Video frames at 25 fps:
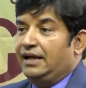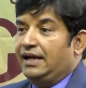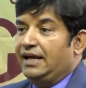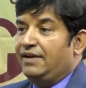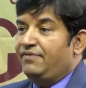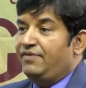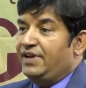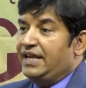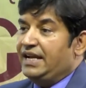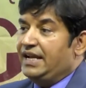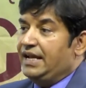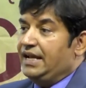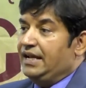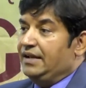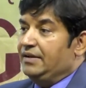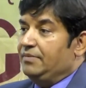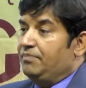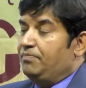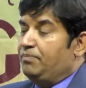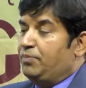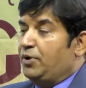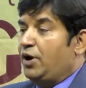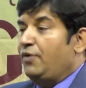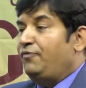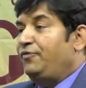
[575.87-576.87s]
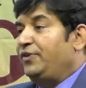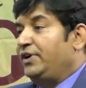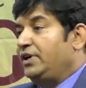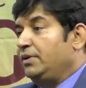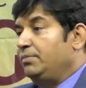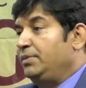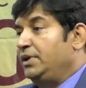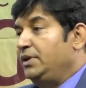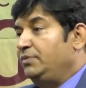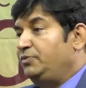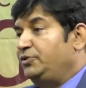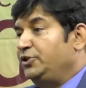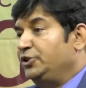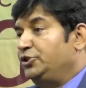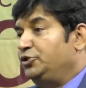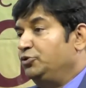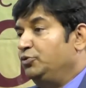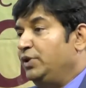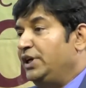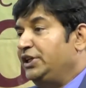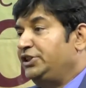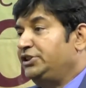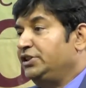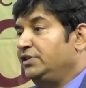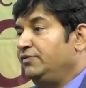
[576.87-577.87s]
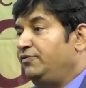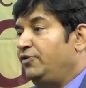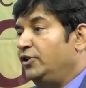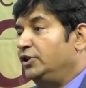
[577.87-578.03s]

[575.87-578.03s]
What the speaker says: a very profitable situation